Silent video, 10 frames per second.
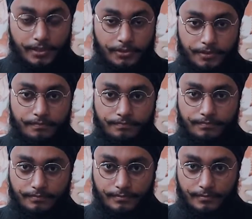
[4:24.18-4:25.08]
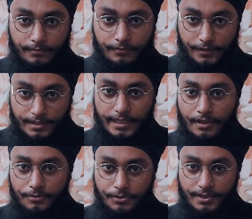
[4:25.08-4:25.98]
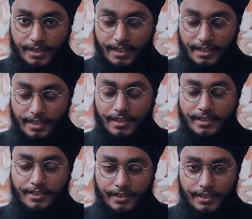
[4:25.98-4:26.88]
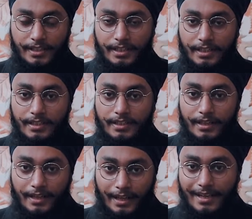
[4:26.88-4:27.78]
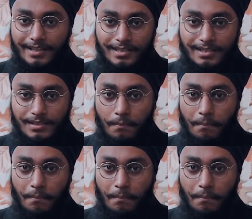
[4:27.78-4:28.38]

good. Firstly, I would say a really nice